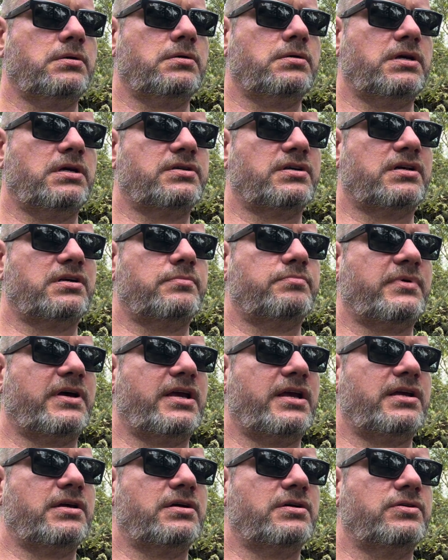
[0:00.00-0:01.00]
He died in
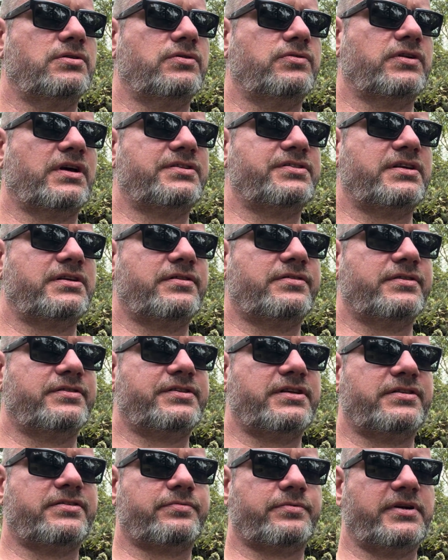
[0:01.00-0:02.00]
May
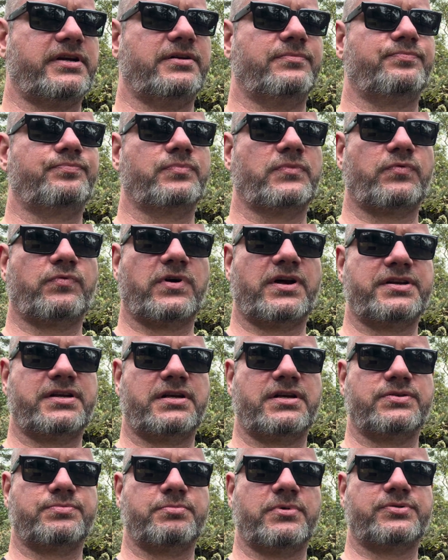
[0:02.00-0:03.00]
1933, riding
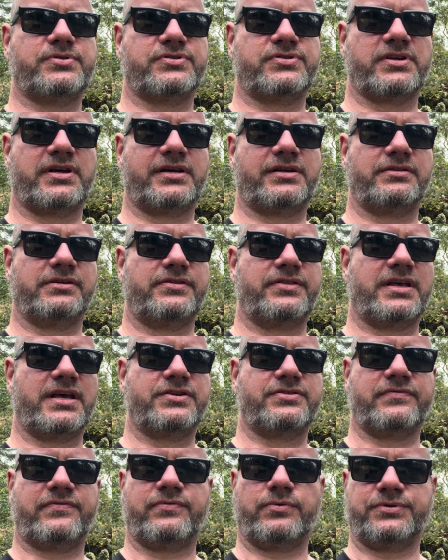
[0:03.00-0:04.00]
his motorcycle at the
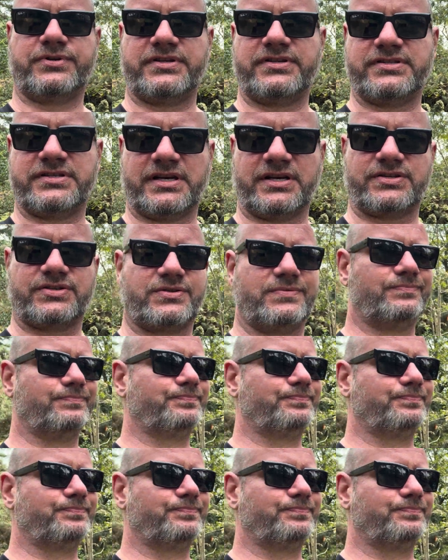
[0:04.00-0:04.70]
age of 46